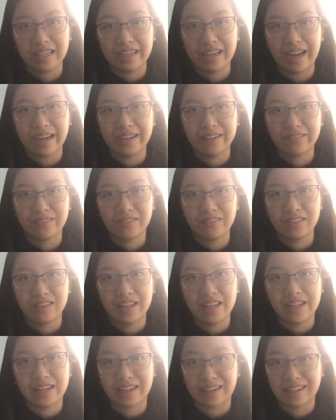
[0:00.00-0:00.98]
kind of
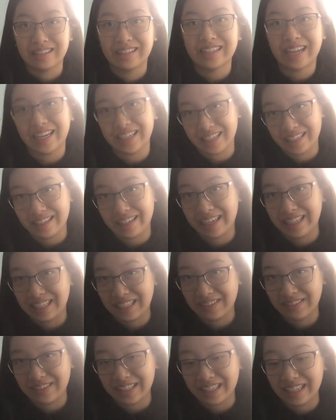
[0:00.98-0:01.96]
an extended
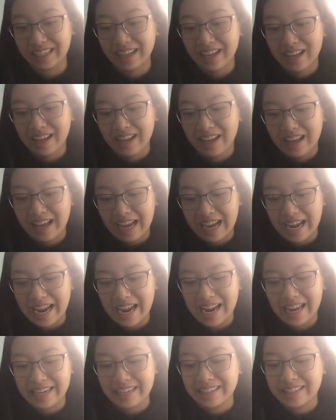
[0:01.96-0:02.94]
nativity,
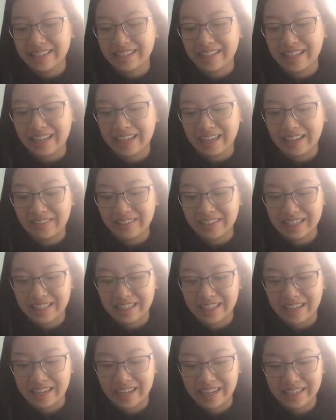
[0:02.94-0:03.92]
and they gave us
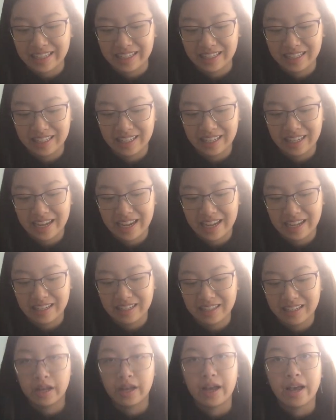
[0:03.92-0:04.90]
a hint in the
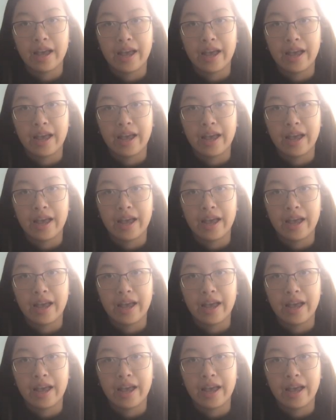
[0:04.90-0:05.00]
end.